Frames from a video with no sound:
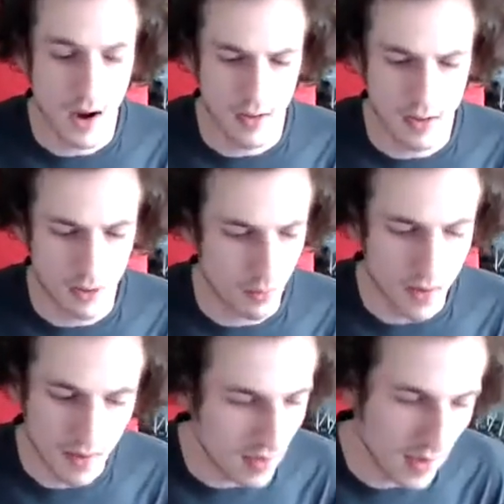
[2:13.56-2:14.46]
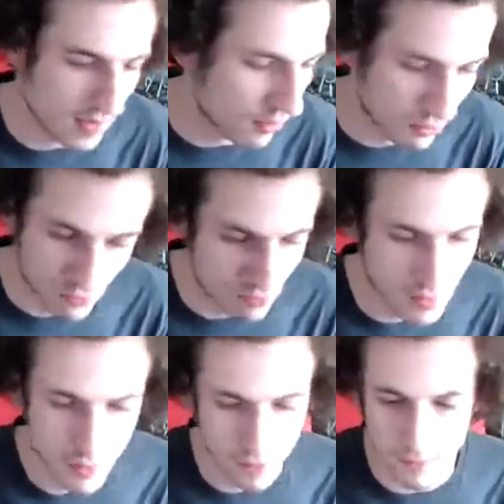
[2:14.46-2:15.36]
So it's
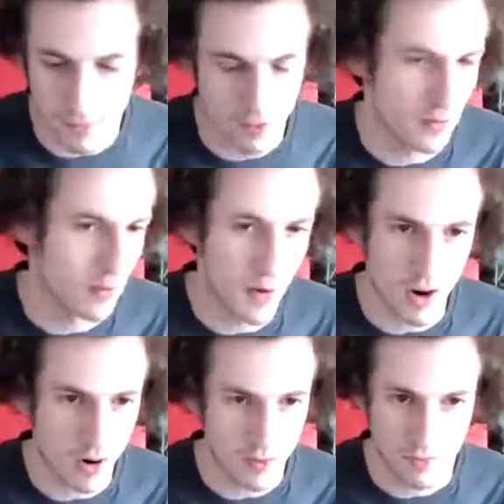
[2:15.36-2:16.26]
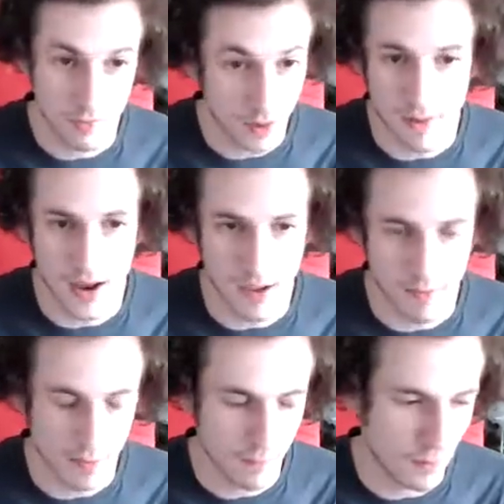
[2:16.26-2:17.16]
extremely unfortunate. My heart's very
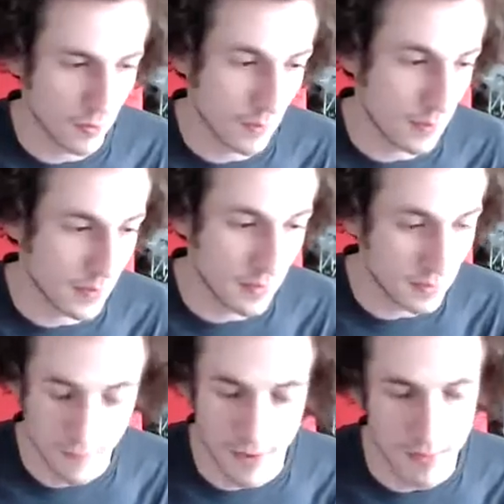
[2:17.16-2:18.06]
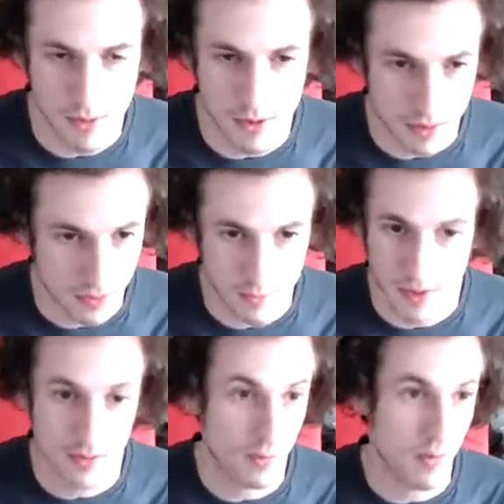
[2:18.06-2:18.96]
heavy for the families and the
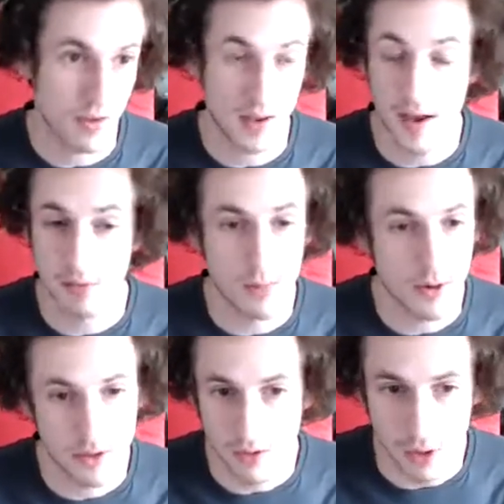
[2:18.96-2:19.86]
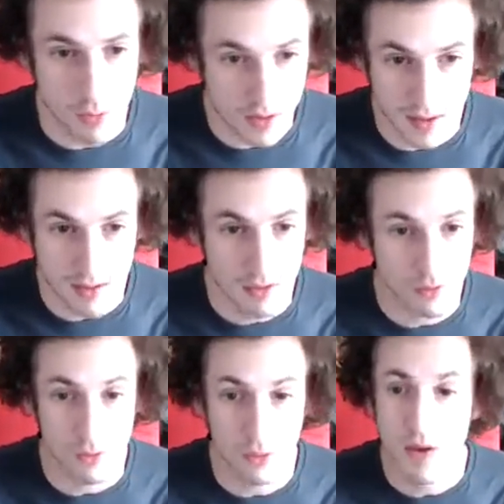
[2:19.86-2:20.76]
victims and everybody that goes to that
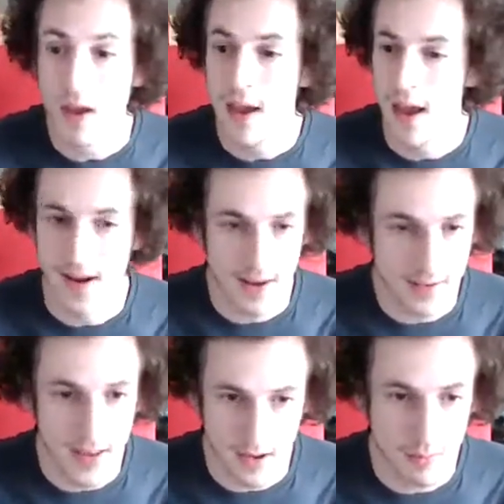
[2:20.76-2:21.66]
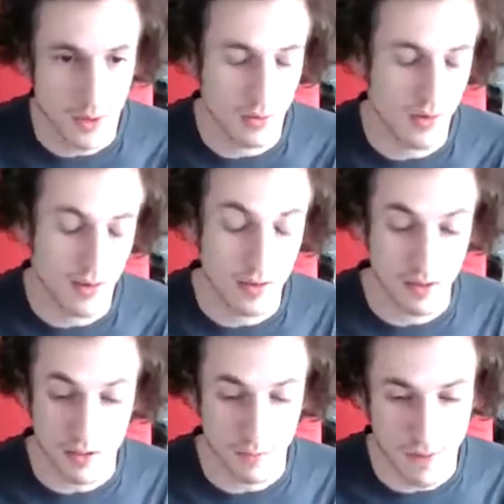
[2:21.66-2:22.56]
school and in that community
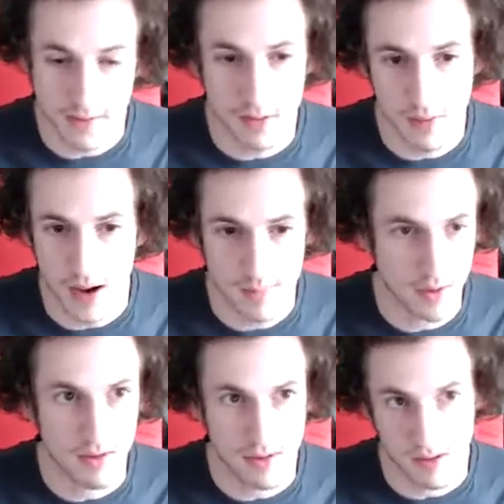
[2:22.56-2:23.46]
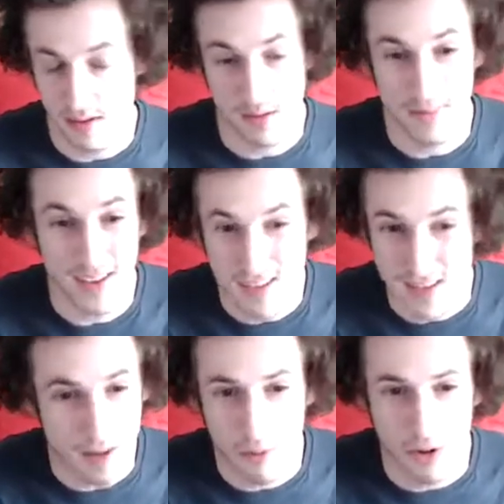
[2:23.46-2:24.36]
that's affected by it, because that's something that's
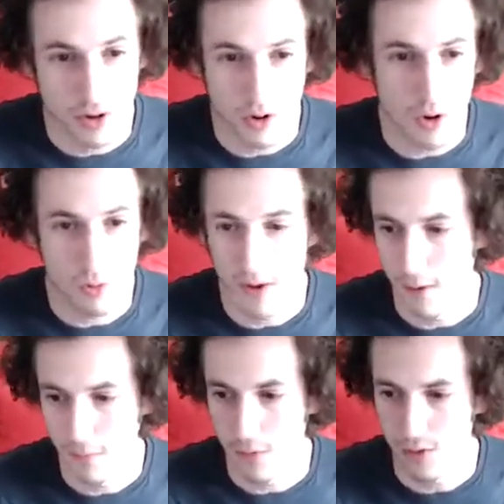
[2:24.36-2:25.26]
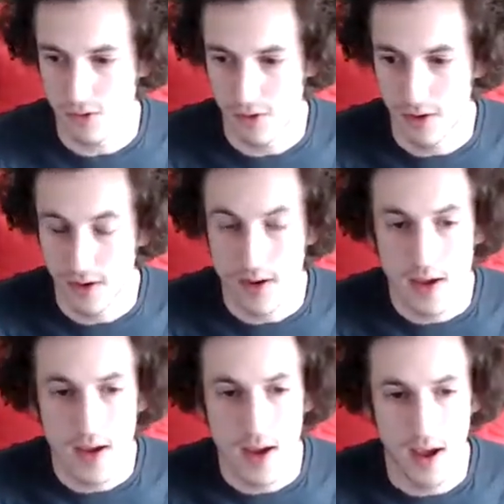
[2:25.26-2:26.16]
never going to go away, unfortunately.
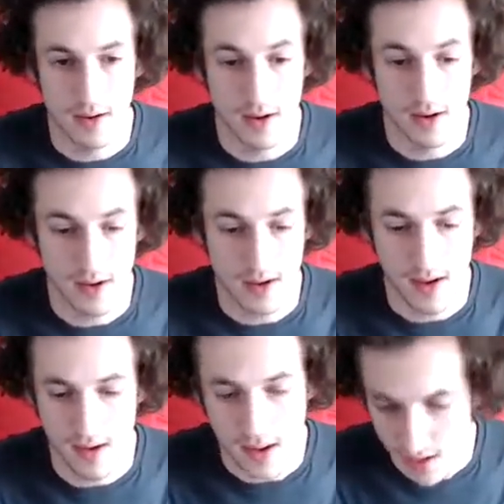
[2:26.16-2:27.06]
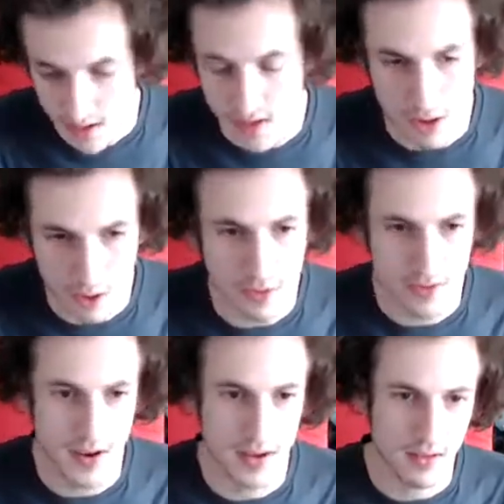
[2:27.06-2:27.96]
And it's another
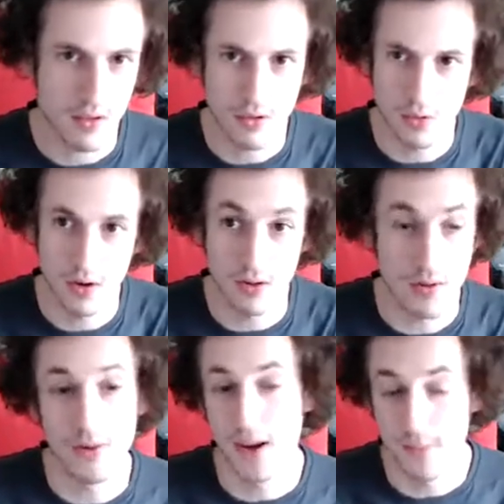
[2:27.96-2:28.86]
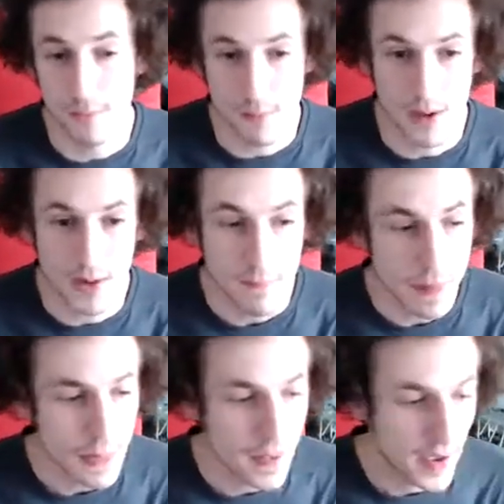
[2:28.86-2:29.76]
day that's going to live in infamy
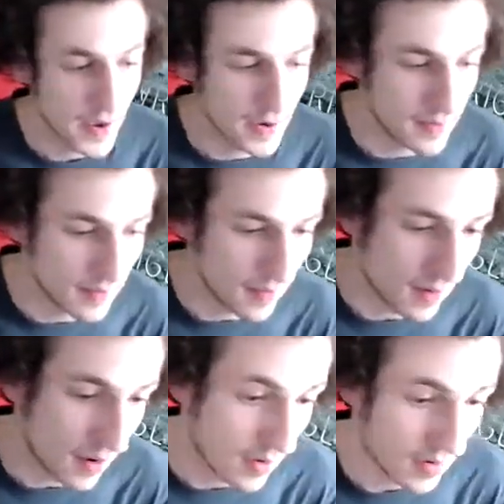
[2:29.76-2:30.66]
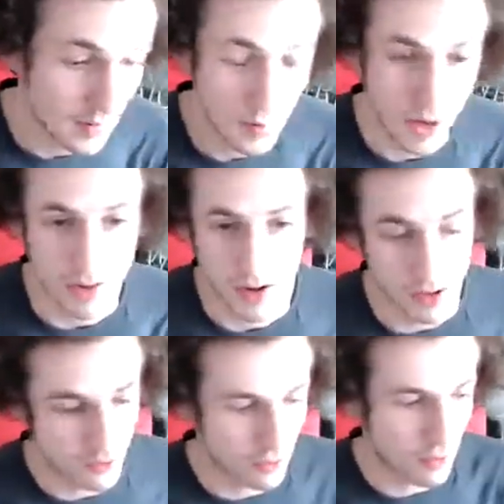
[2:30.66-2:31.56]
in American
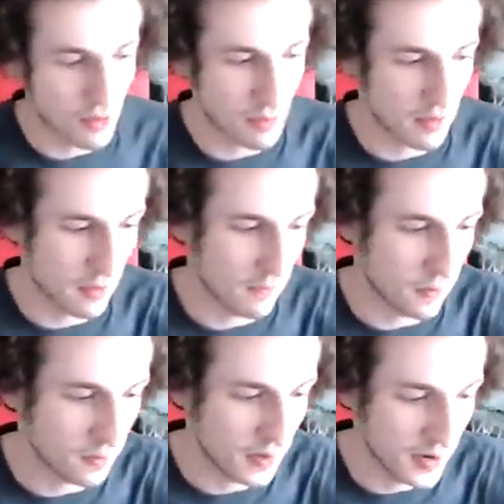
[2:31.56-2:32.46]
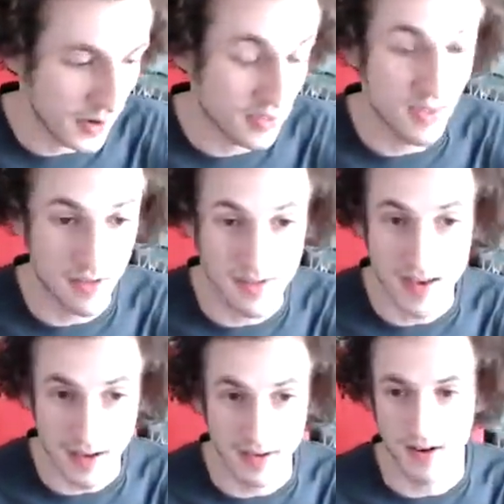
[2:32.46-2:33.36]
history, specifically in this
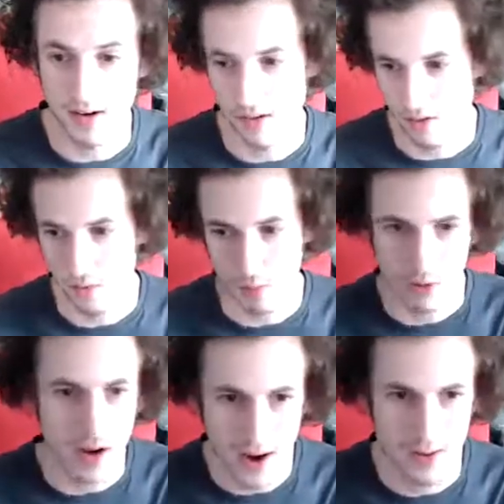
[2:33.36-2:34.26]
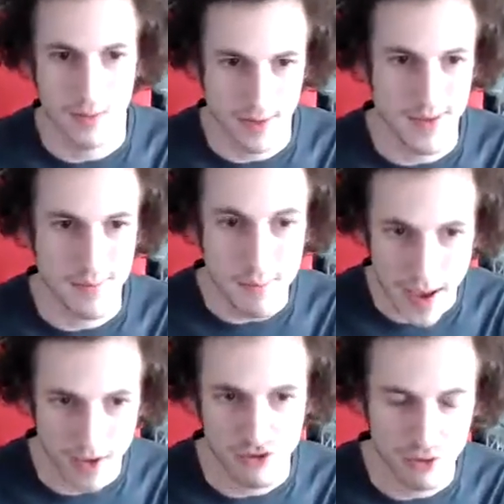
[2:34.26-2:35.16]
decade, as we're kind of in the
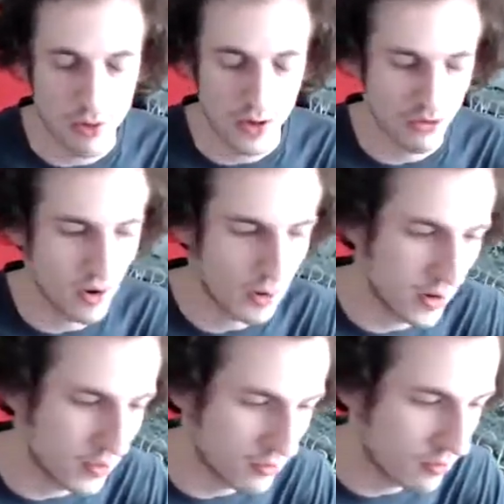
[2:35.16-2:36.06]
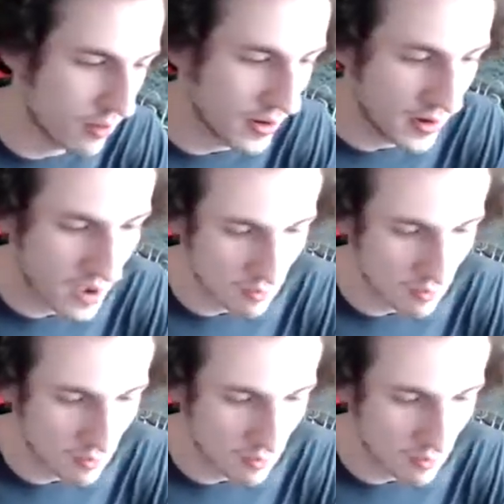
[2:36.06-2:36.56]
mass shooting generation right now.